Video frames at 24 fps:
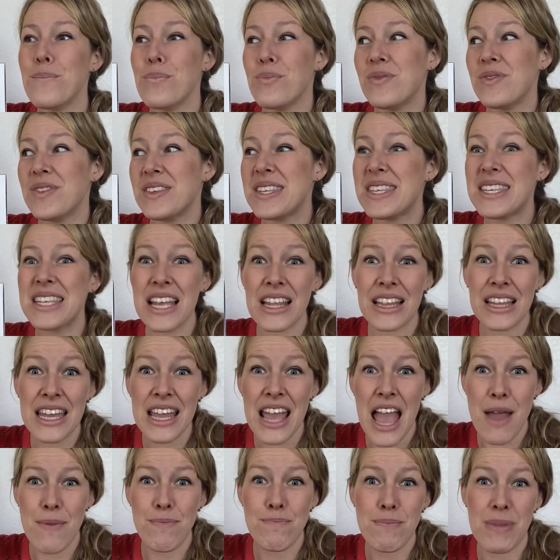silly
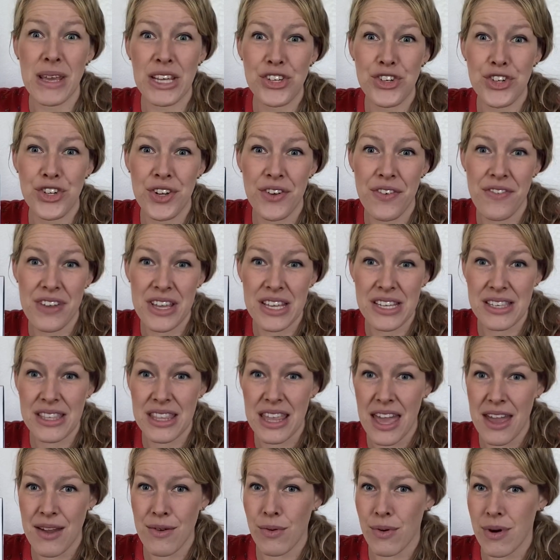and mischievous
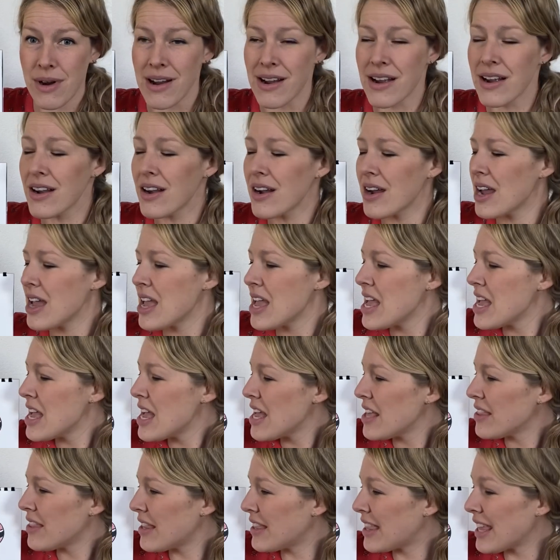they were,
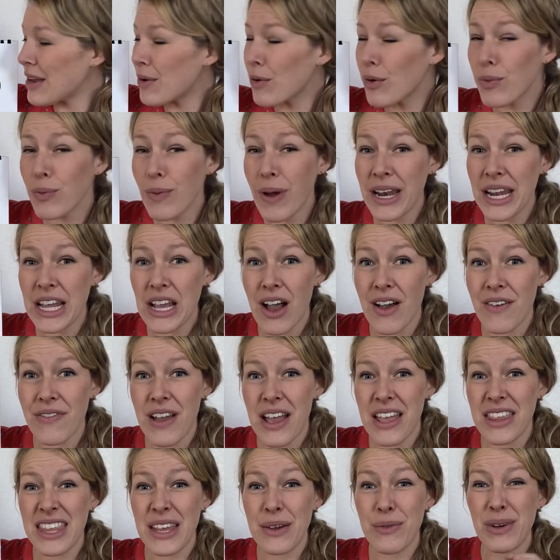that they were running off
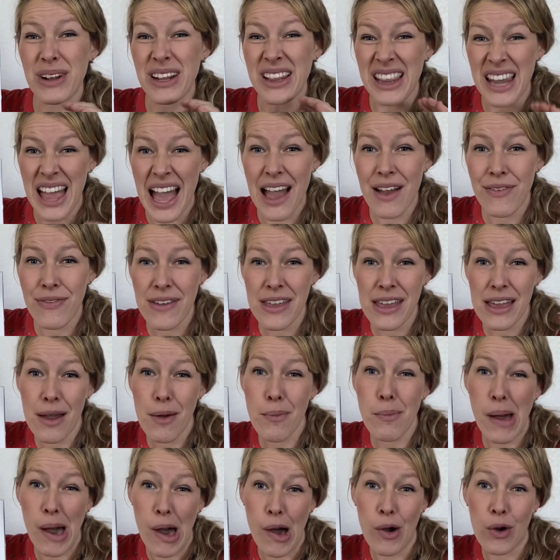and they were laughing
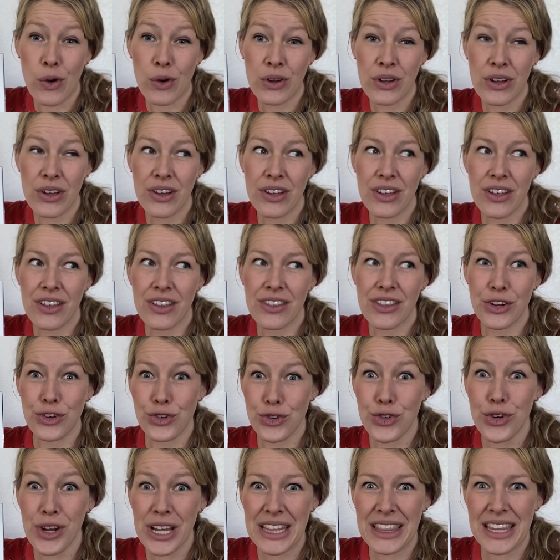about their
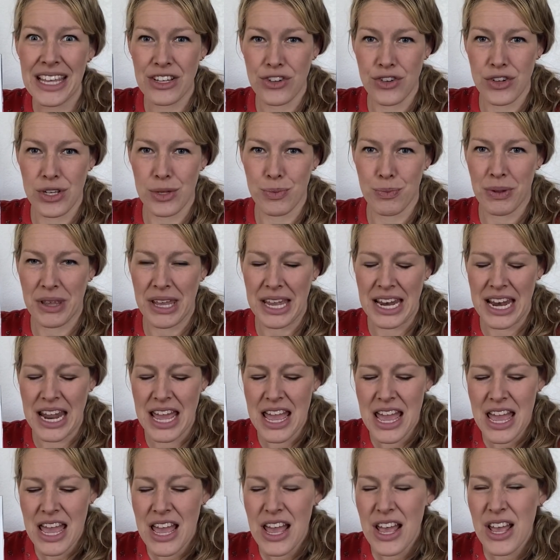trick they just played.
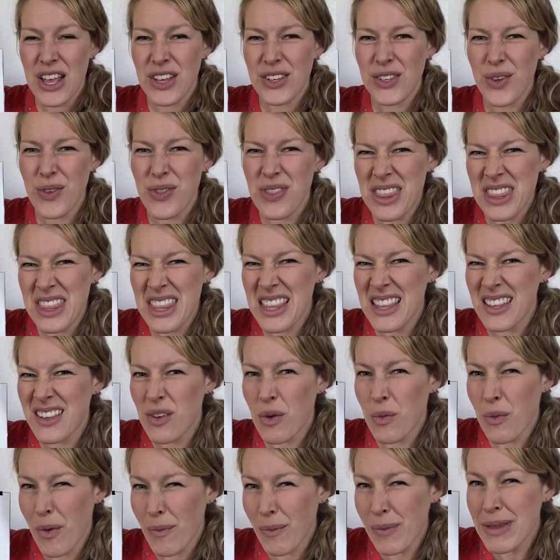So
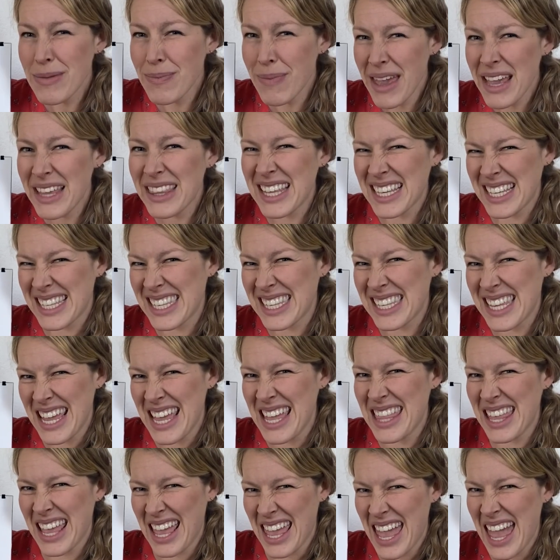when we make the C
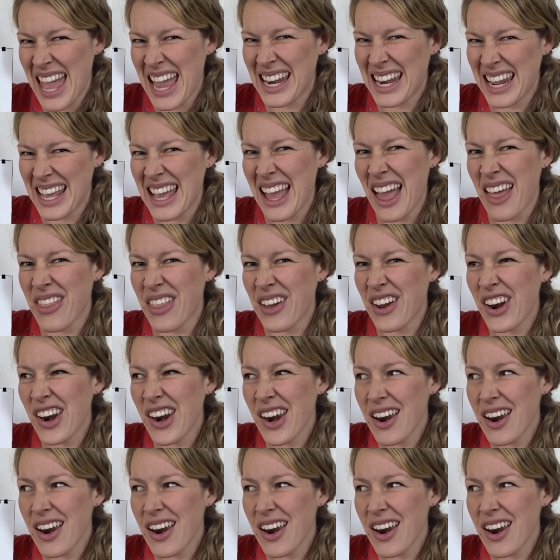and the K together,